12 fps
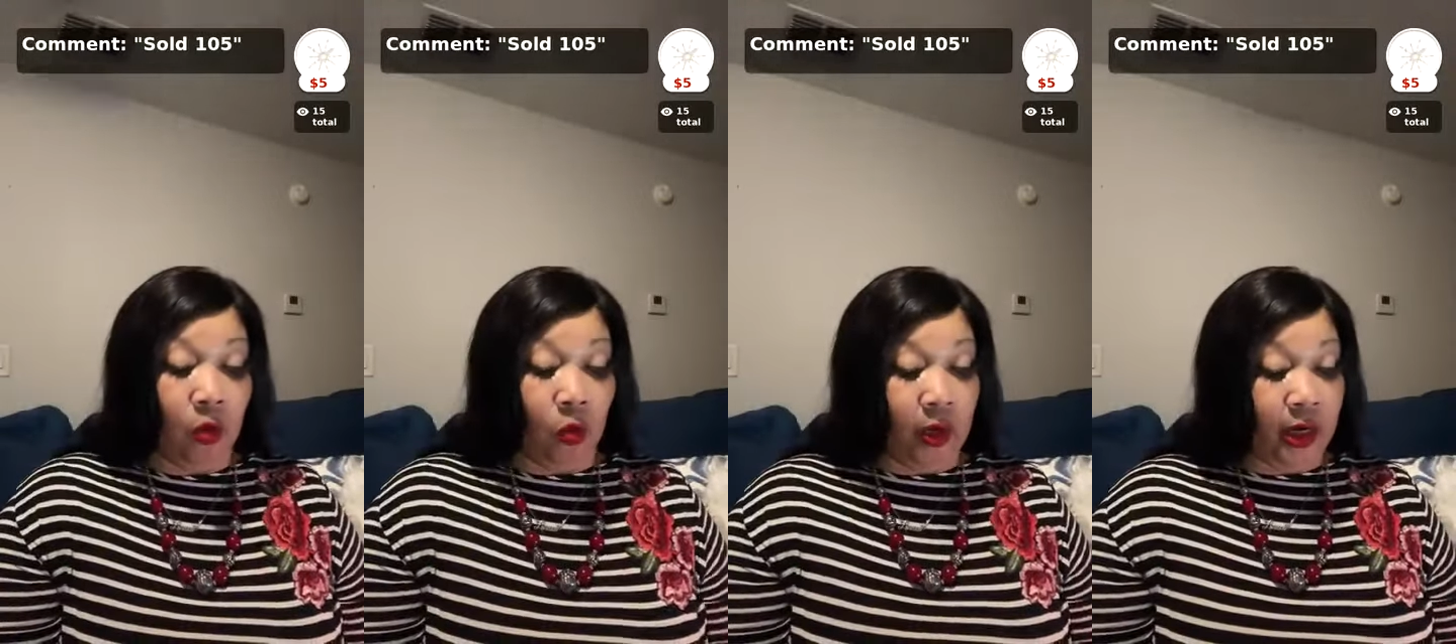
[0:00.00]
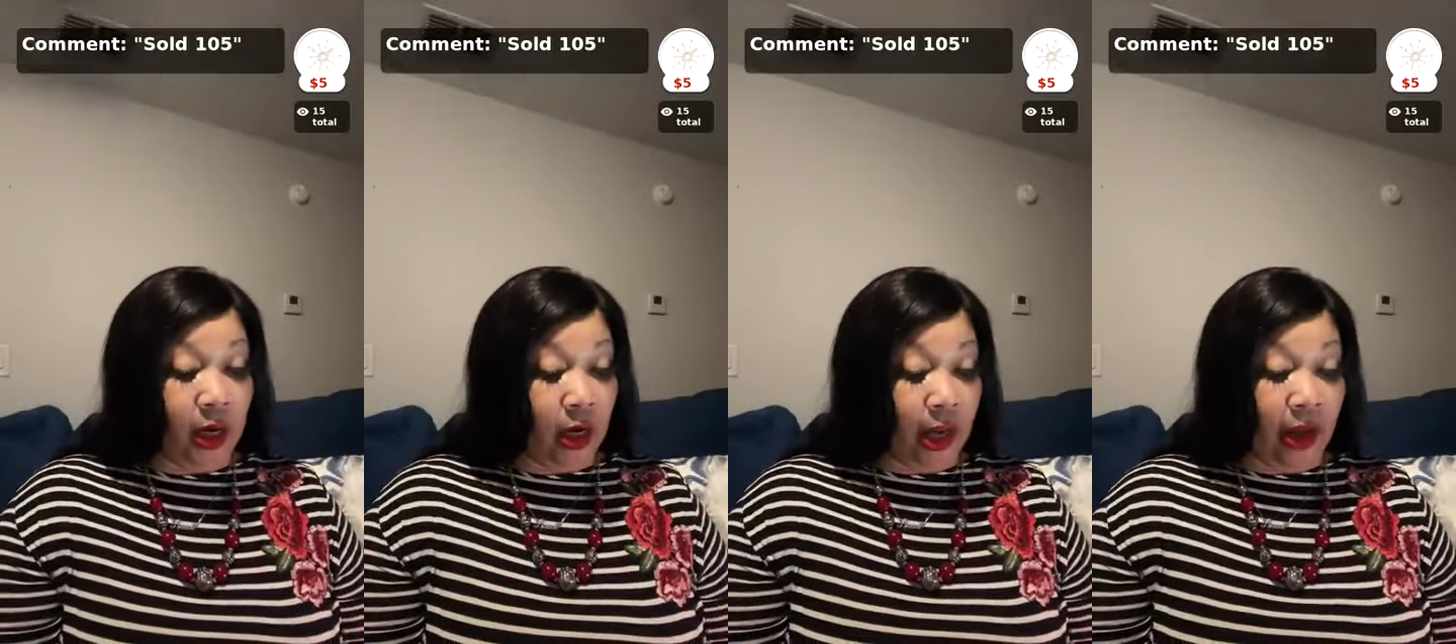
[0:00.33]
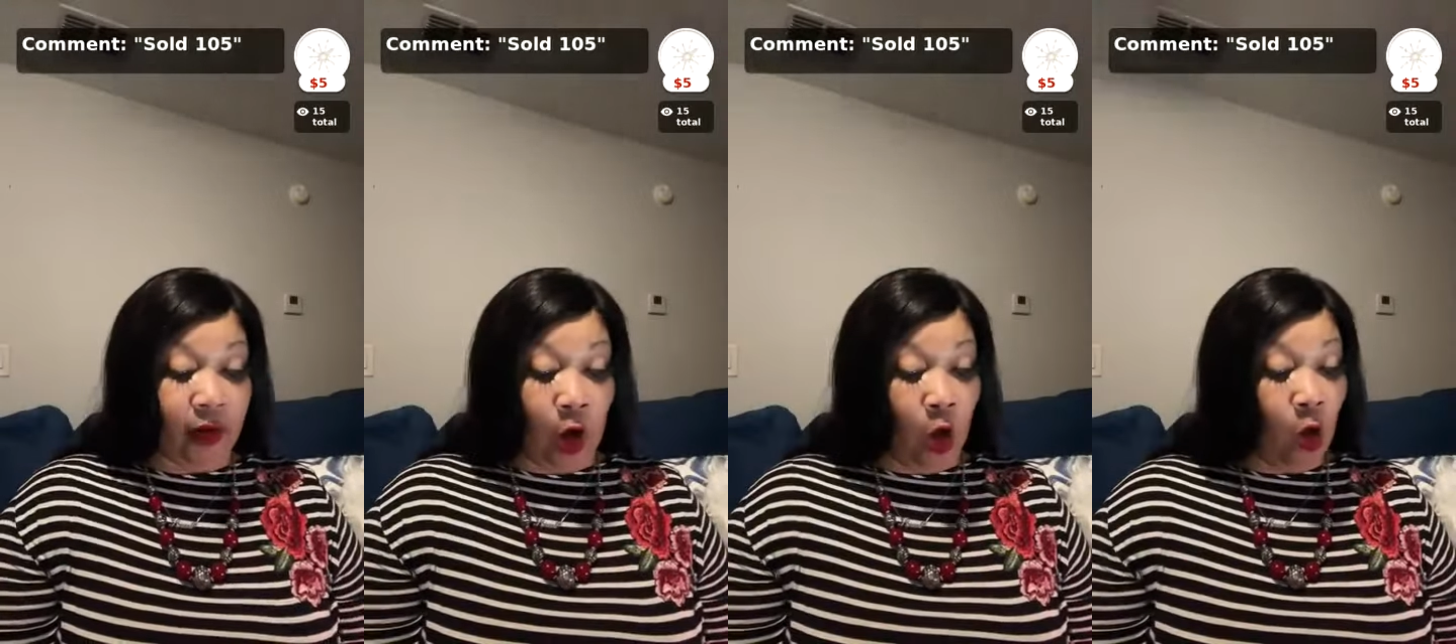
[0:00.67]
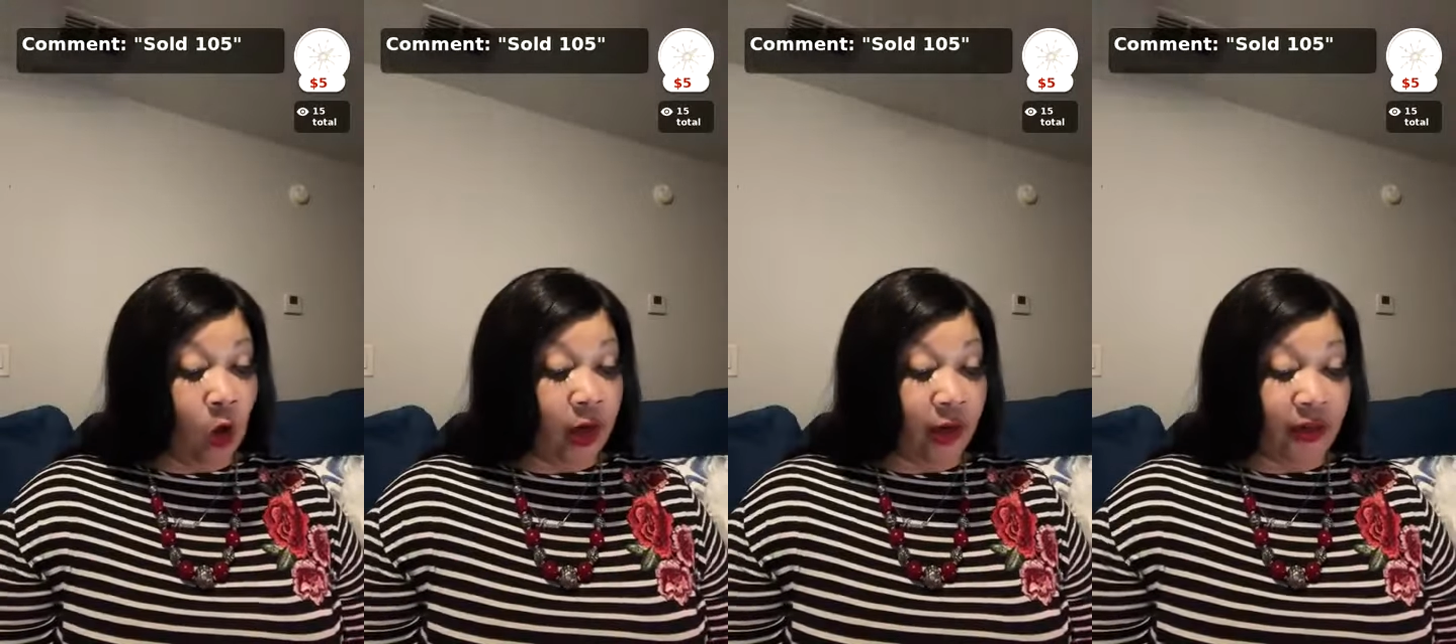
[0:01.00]
We're going to have a
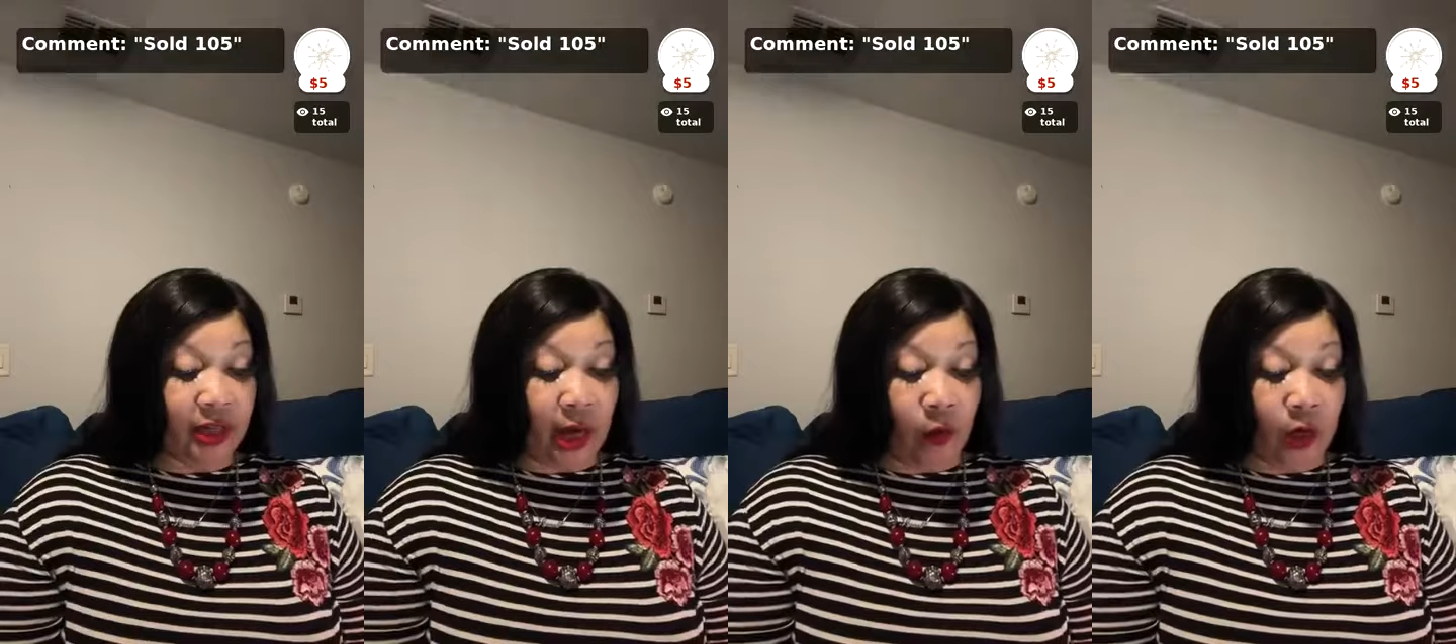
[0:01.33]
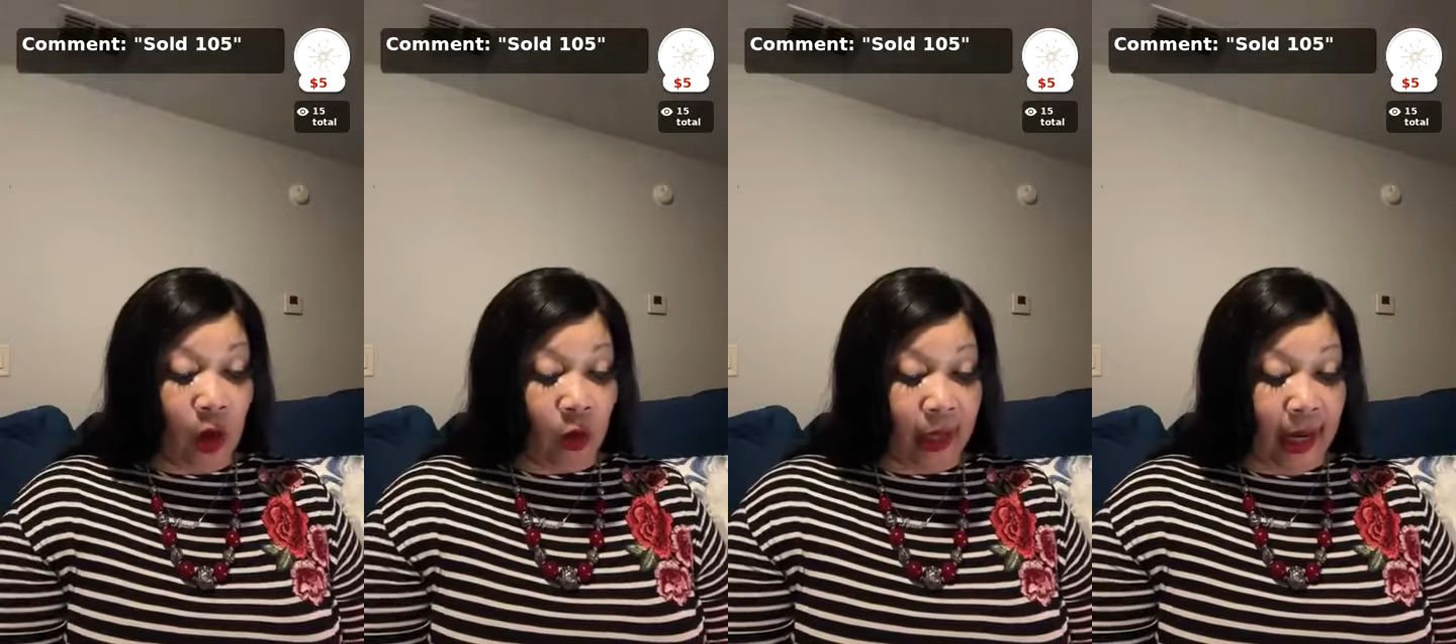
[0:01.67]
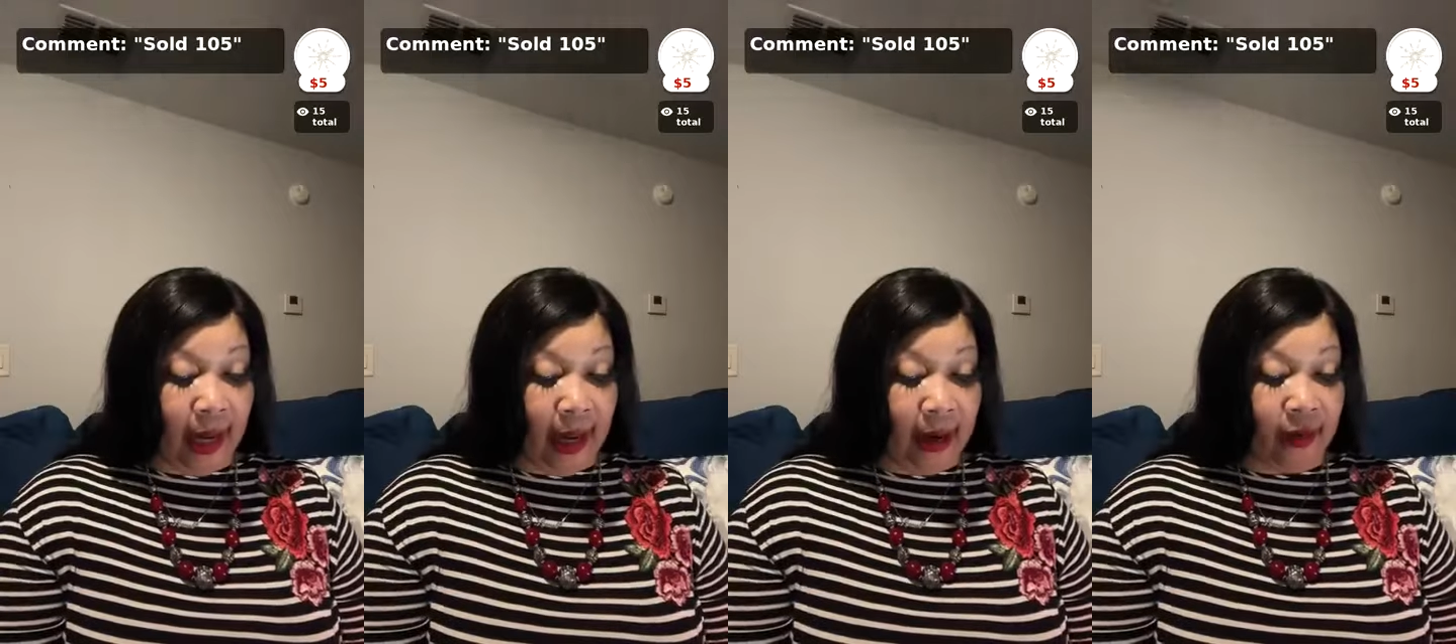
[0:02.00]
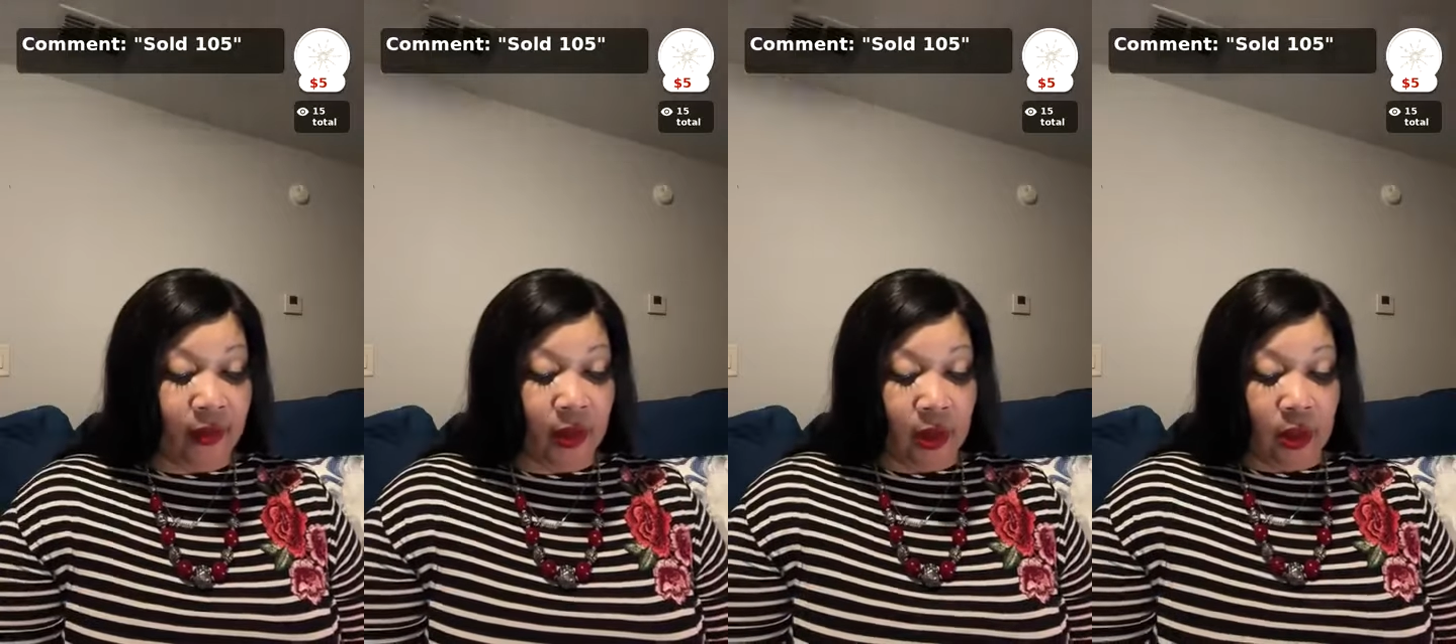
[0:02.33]
goal every time we go live